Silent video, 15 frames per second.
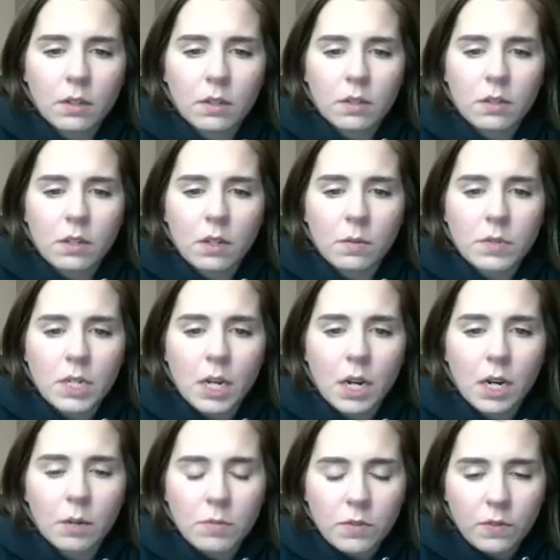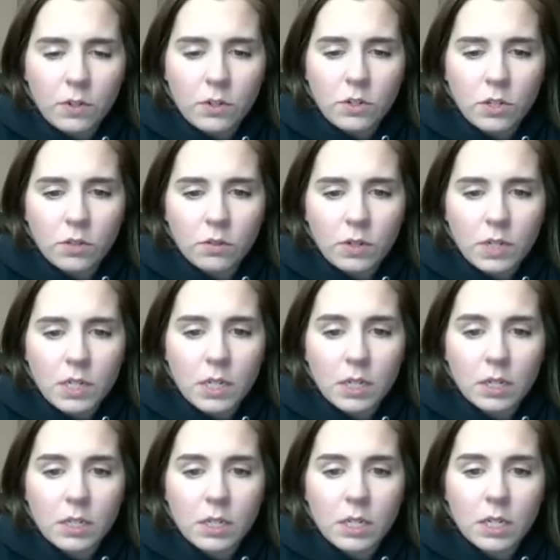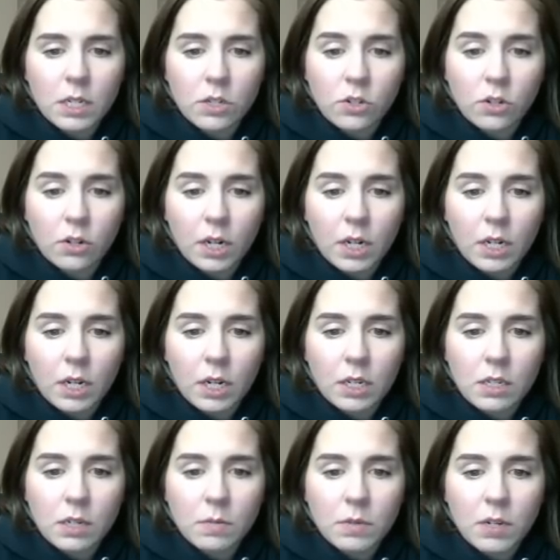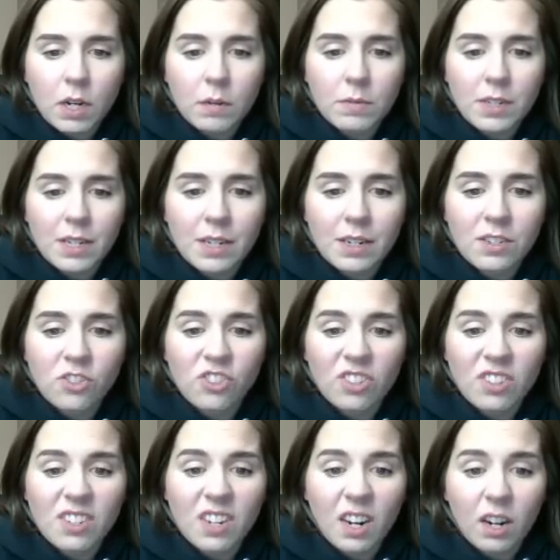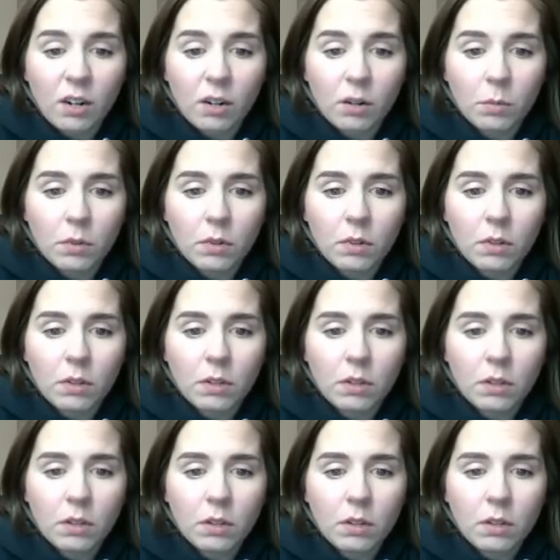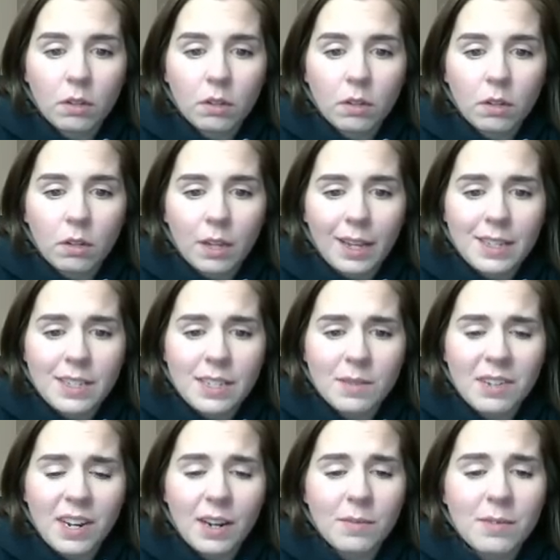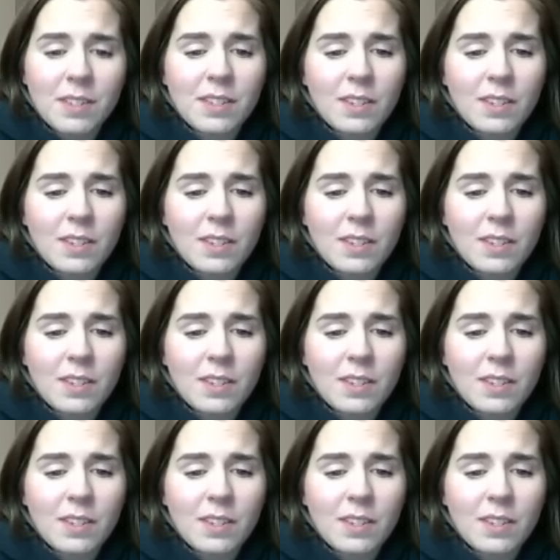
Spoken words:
Sometimes Fusion360 is great, and sometimes it is just terrible. And sometimes it's